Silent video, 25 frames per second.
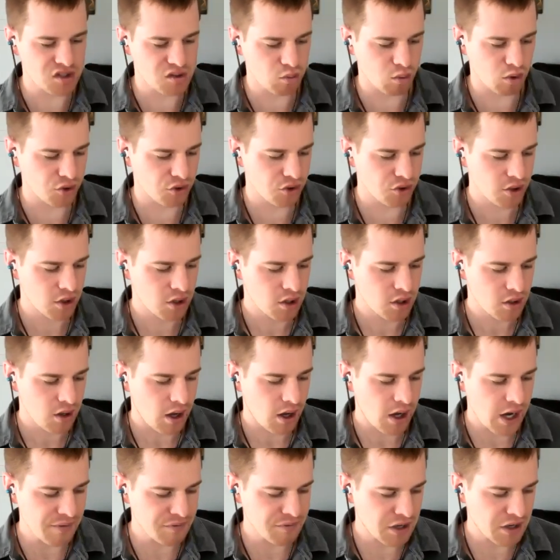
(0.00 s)
Well,
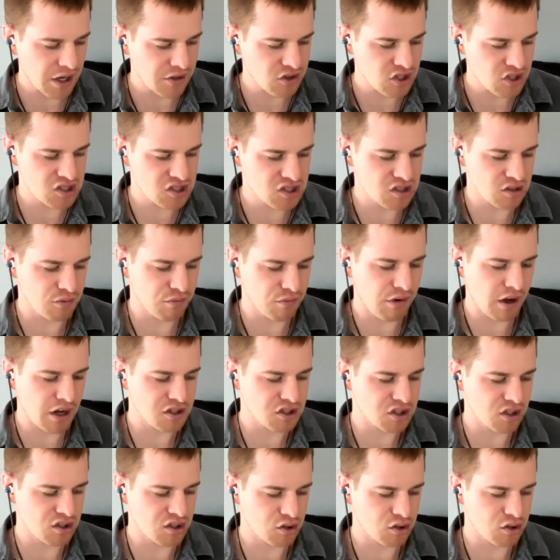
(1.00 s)
I've got these infections.